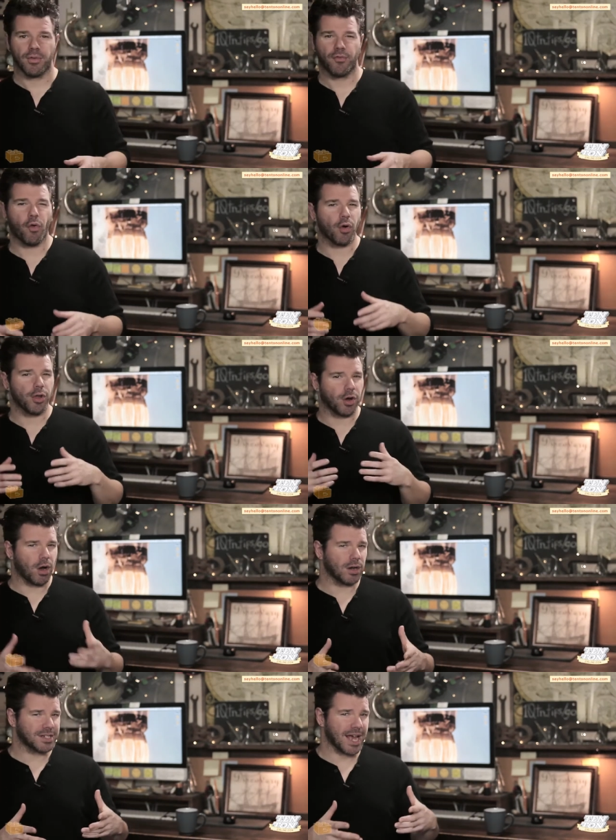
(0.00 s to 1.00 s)
For your
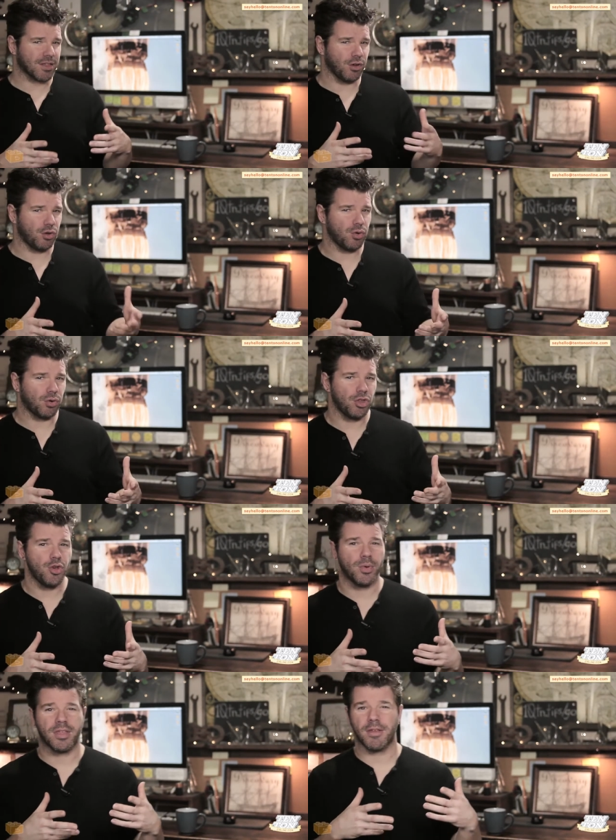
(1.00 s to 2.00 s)
contacts in Google,
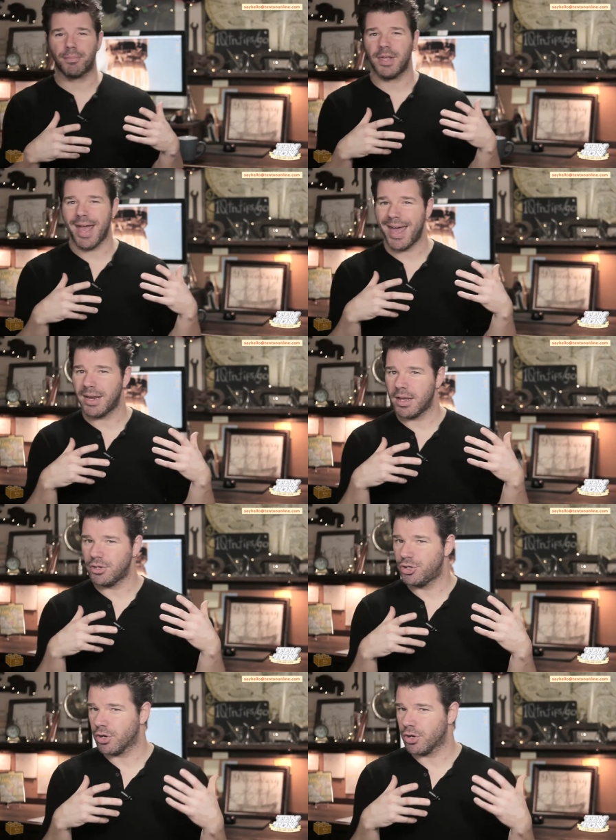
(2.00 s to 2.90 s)
you would simply head into your